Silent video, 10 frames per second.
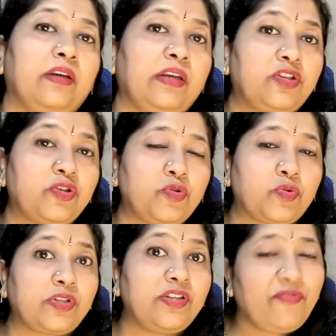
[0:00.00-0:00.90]

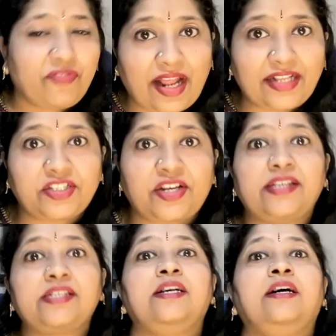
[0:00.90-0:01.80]
introduce the
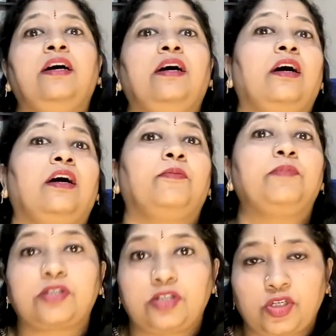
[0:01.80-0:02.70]
franchise
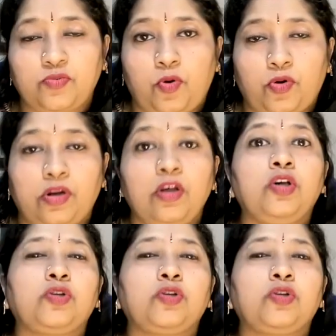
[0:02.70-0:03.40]
business model.